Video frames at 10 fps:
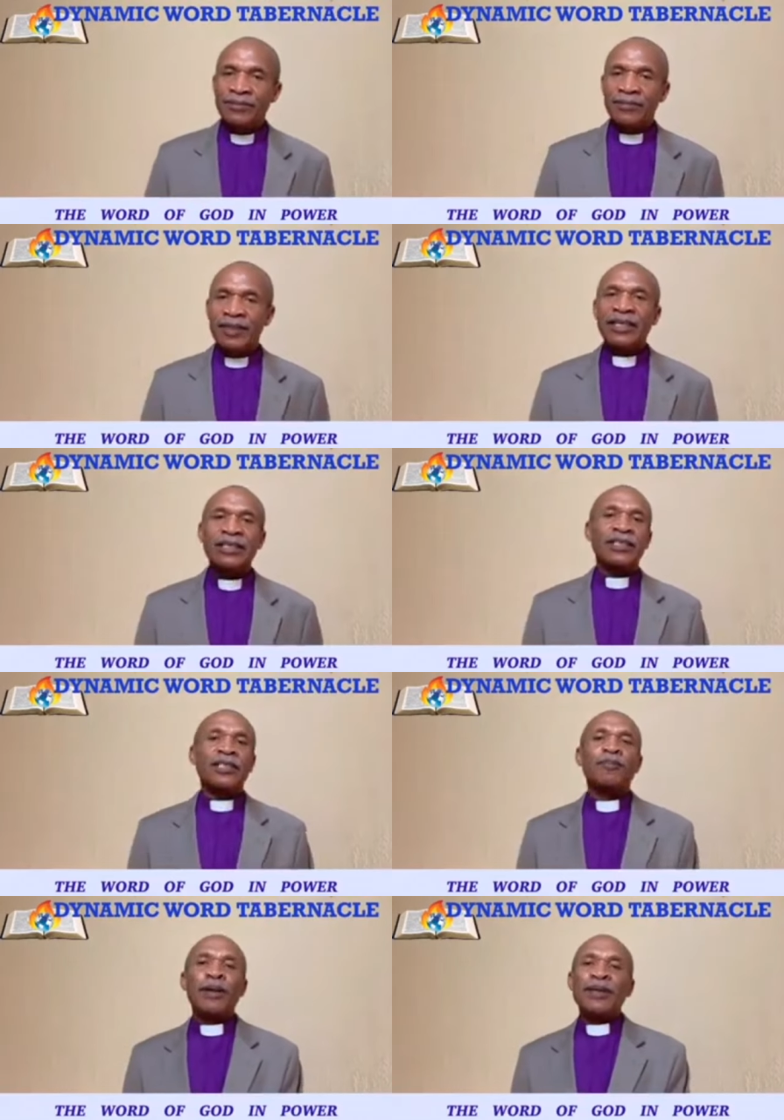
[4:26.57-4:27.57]
There is this
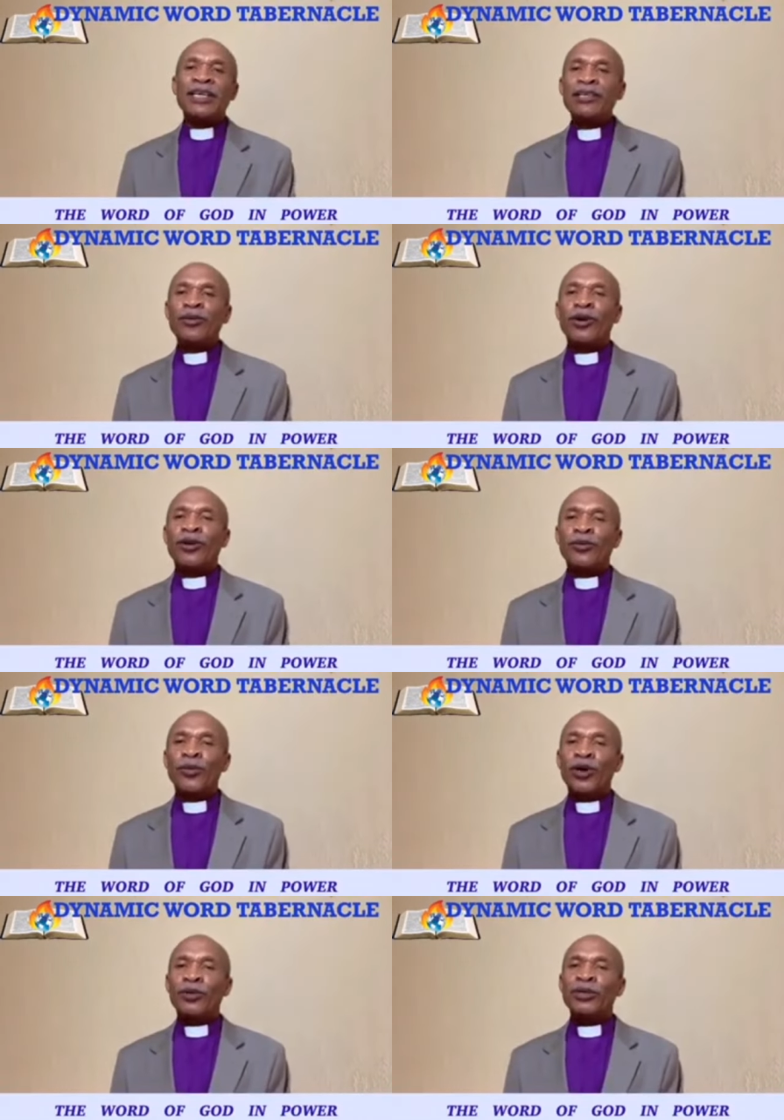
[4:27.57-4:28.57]
permanent
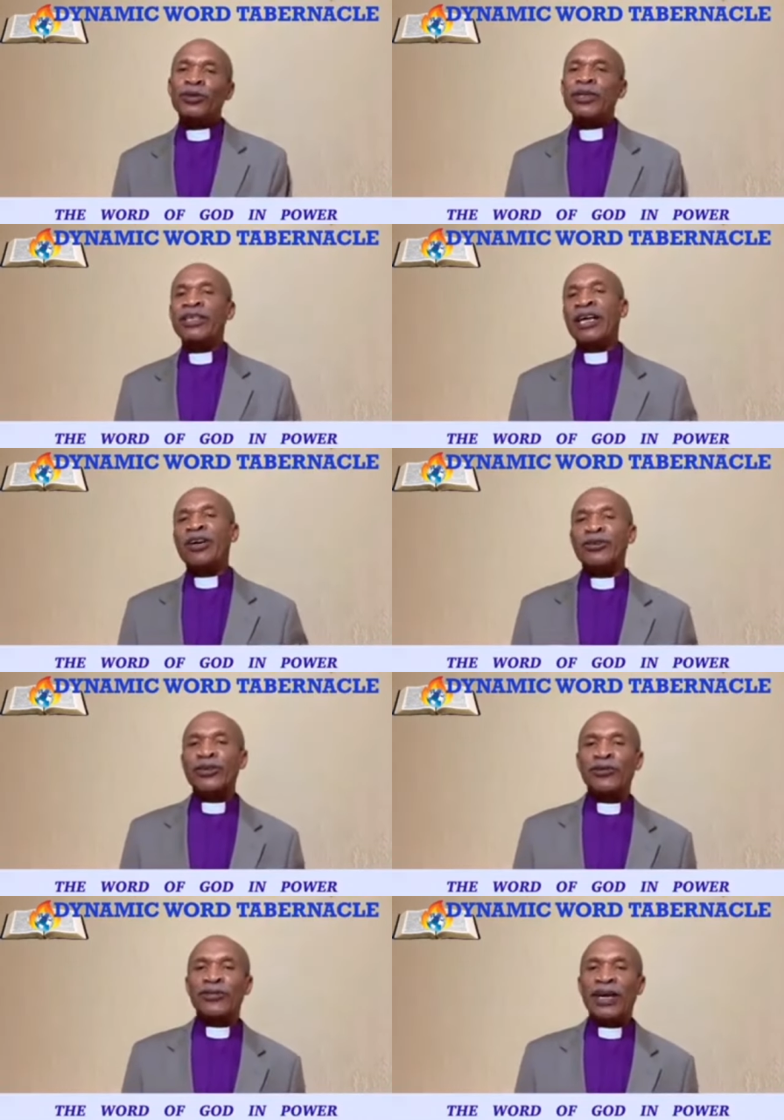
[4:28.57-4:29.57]
war between the house
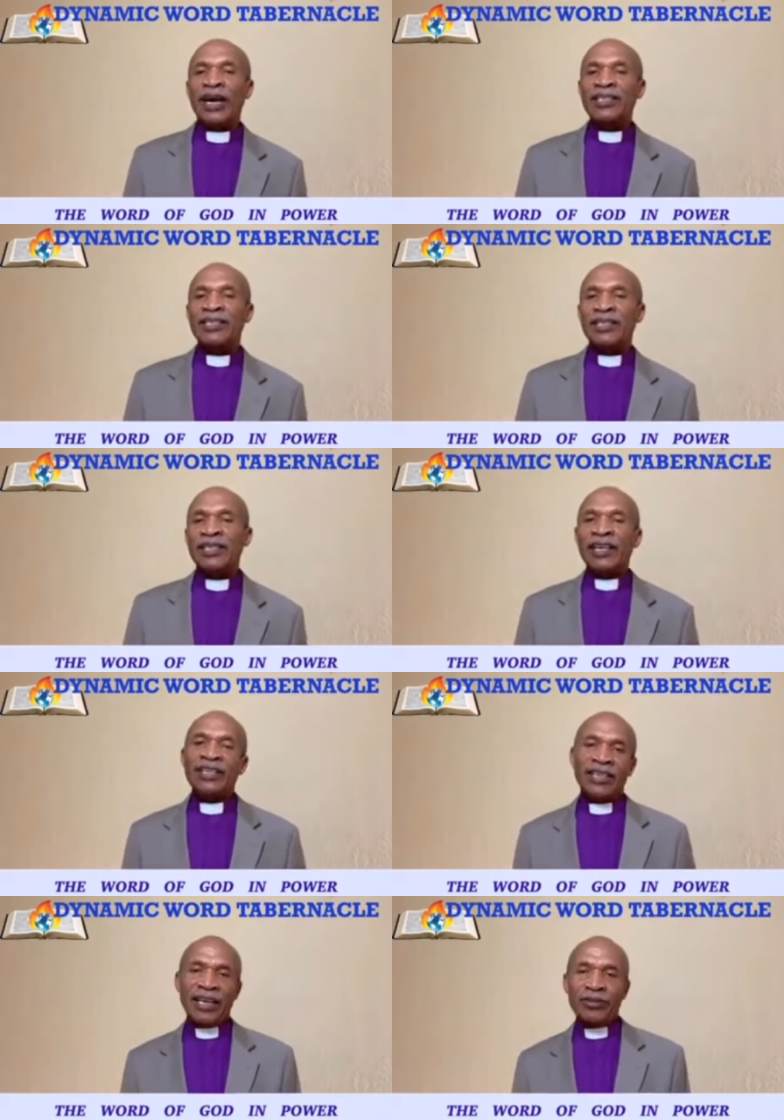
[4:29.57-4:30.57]
of Isaac and
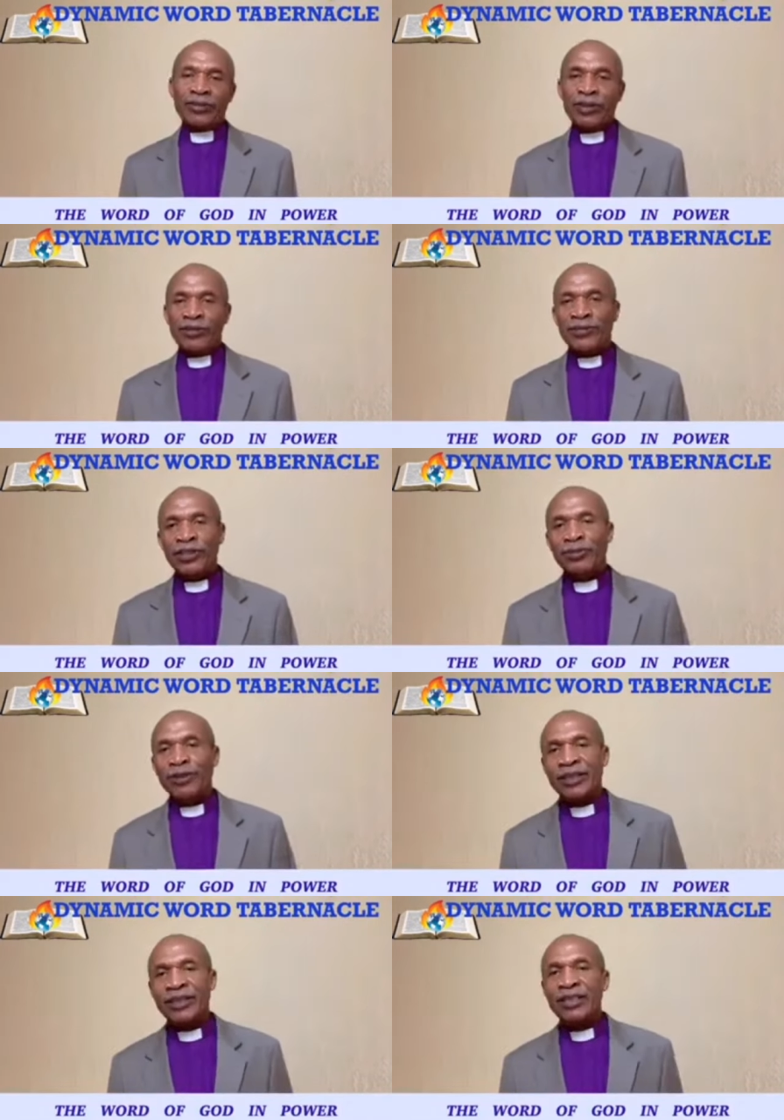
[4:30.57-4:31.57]
the house of
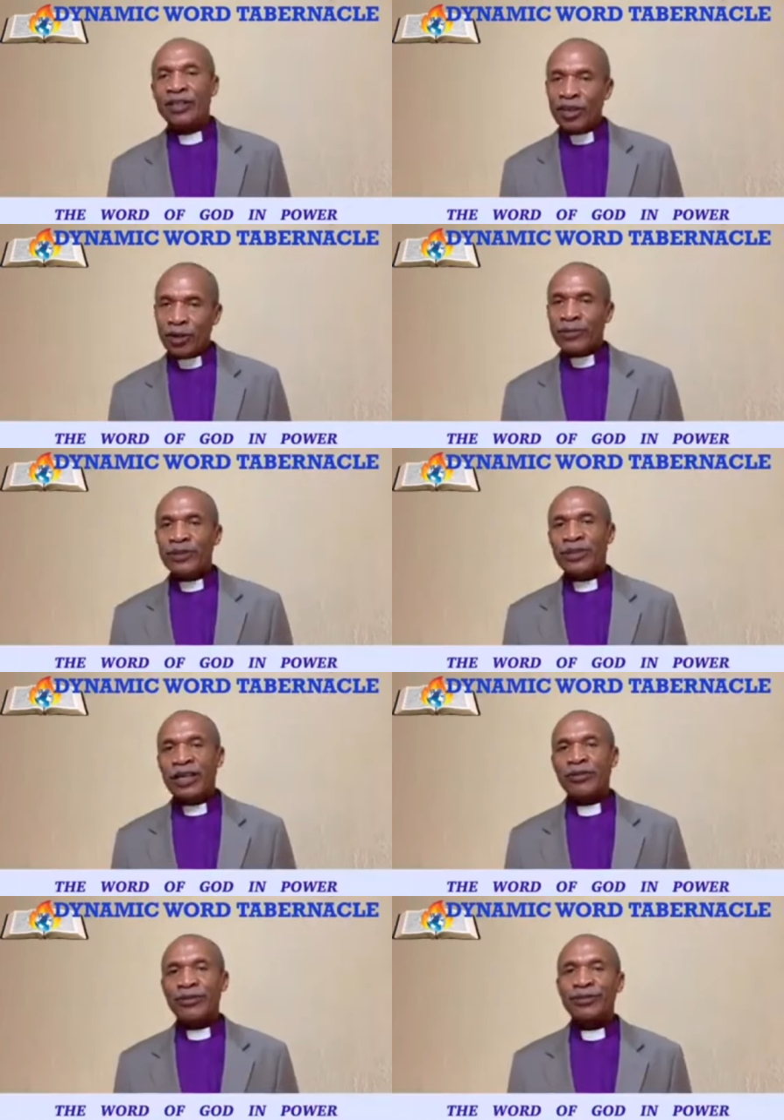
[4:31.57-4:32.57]
Ishmael up till
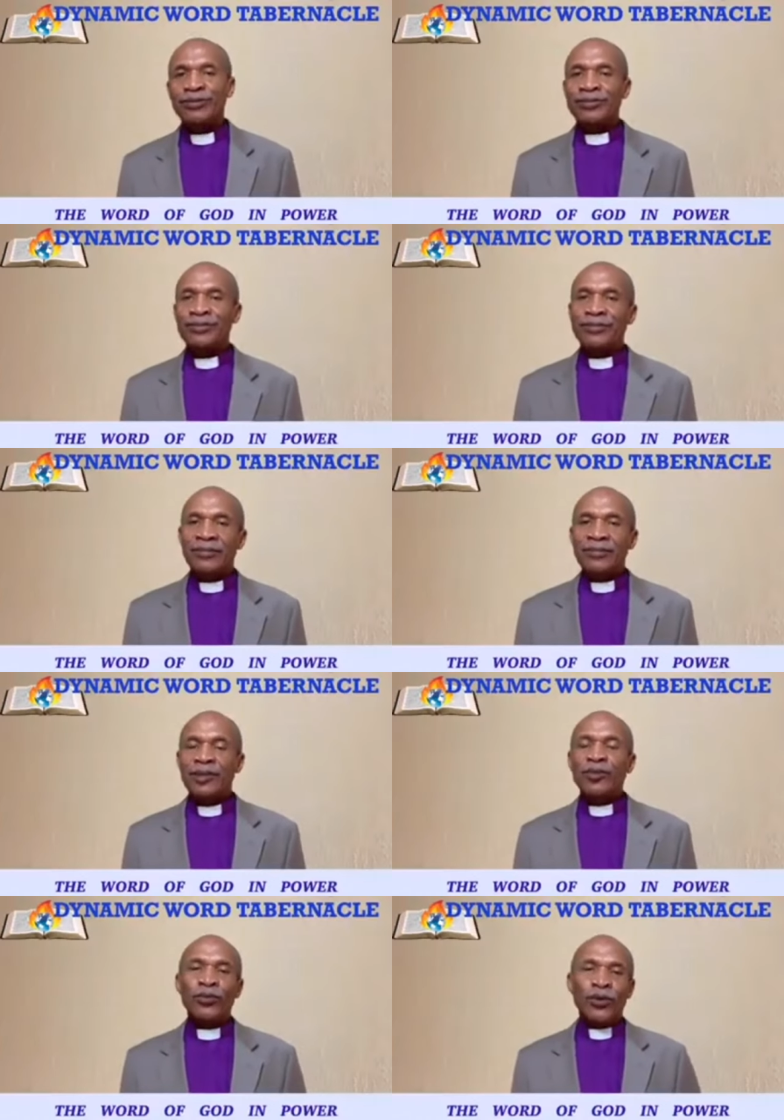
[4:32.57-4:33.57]
now.
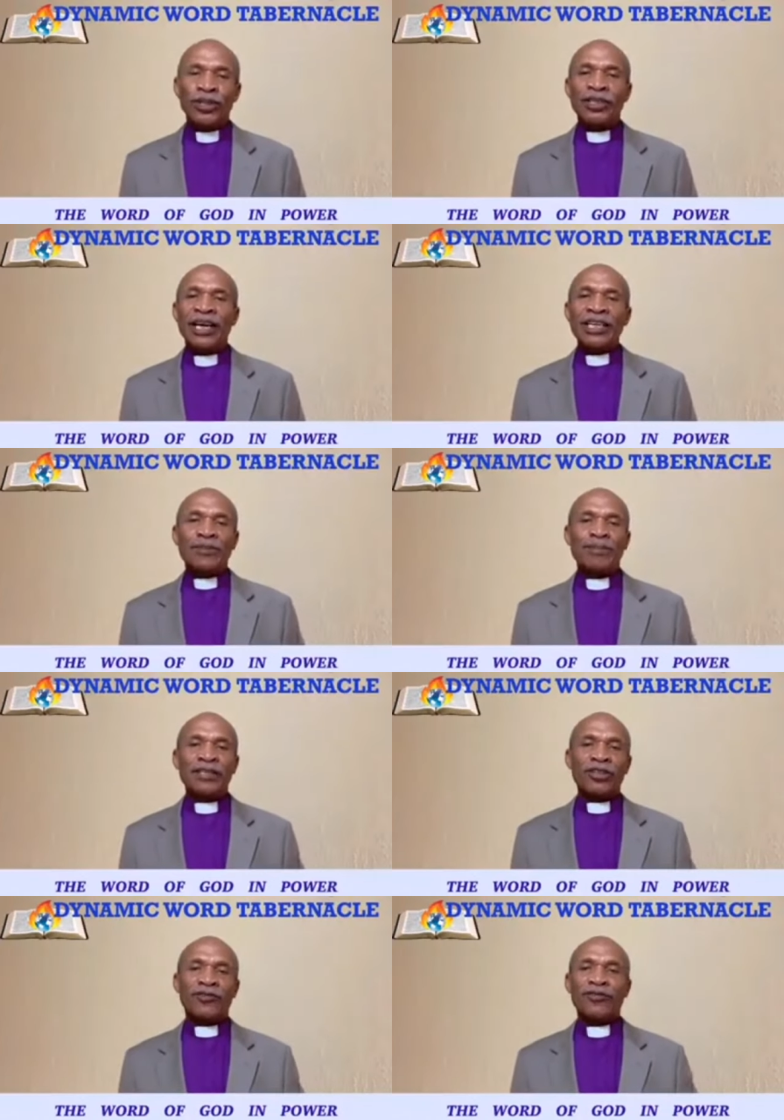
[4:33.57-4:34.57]
One
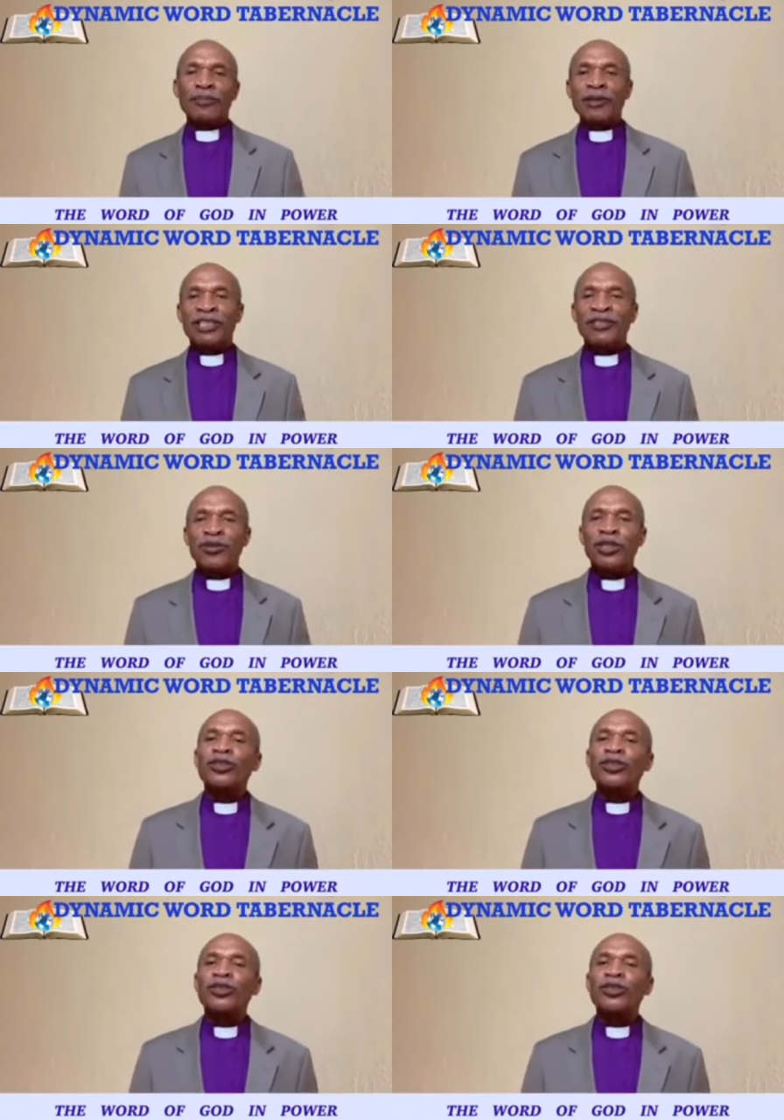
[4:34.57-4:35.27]
aspect of permissive will.